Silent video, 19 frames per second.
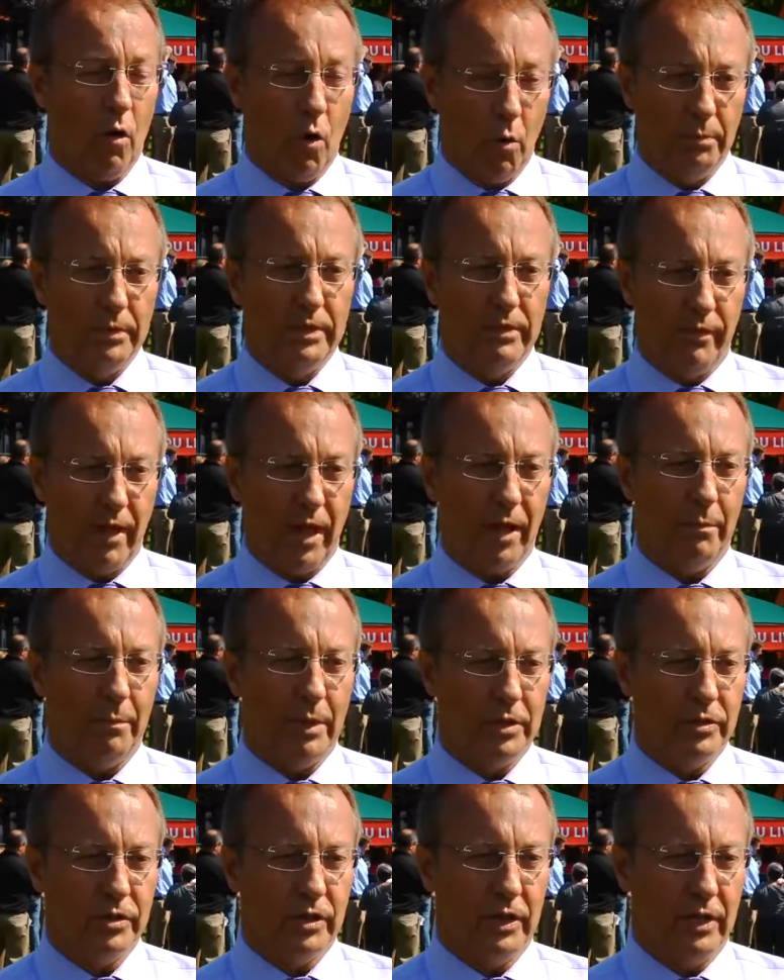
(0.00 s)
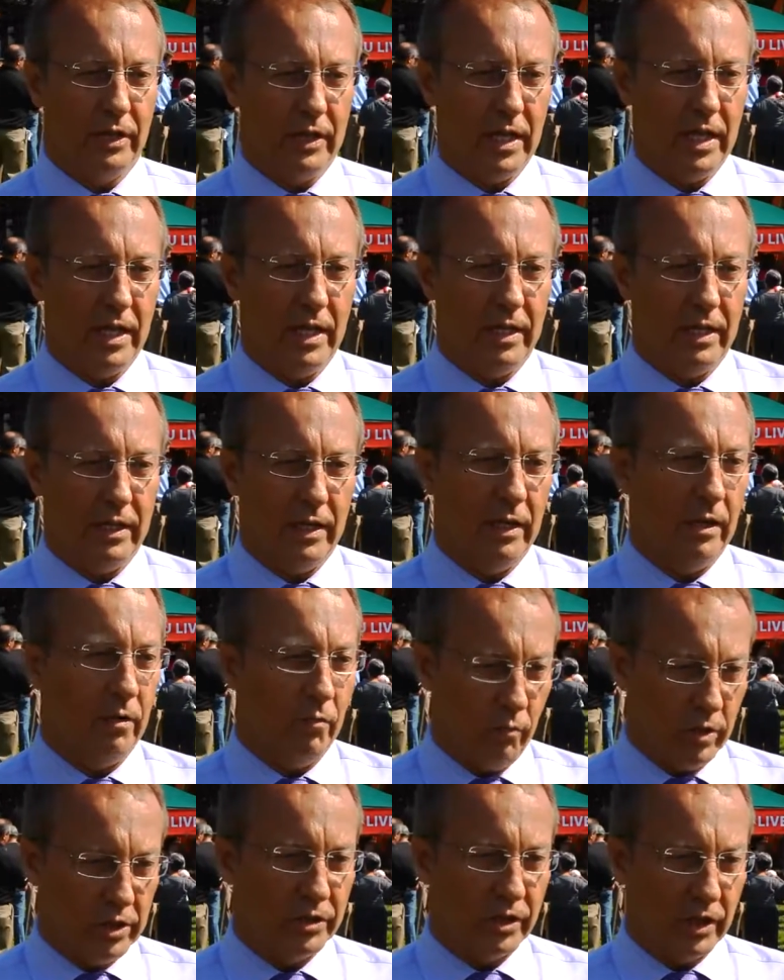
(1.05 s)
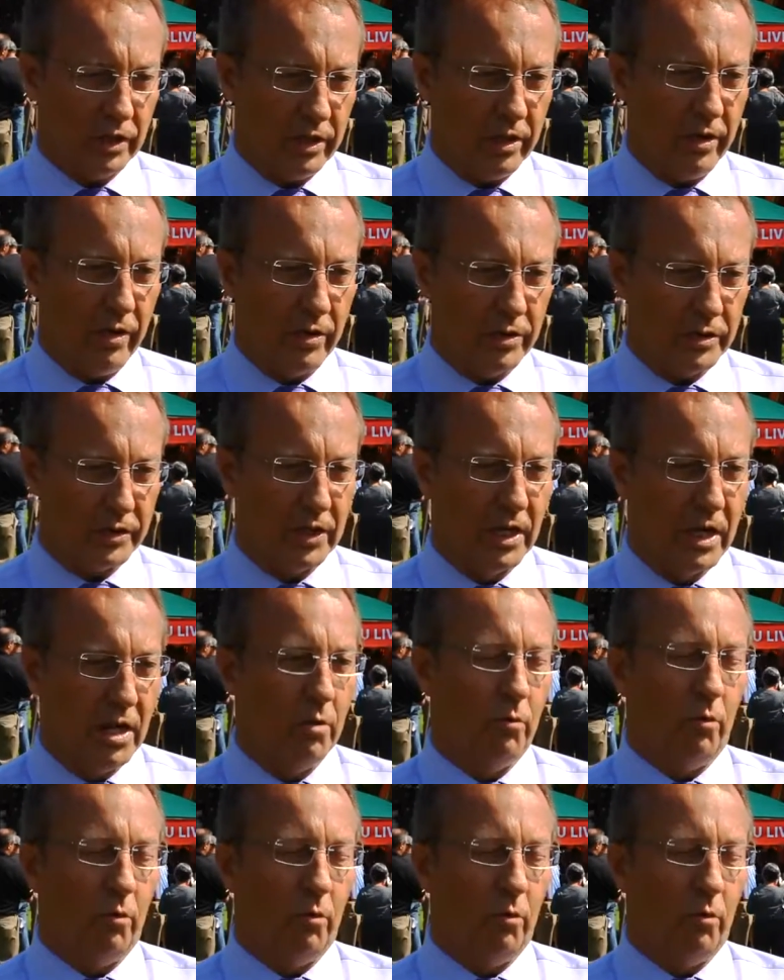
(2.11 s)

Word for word: home developments in, in recent years.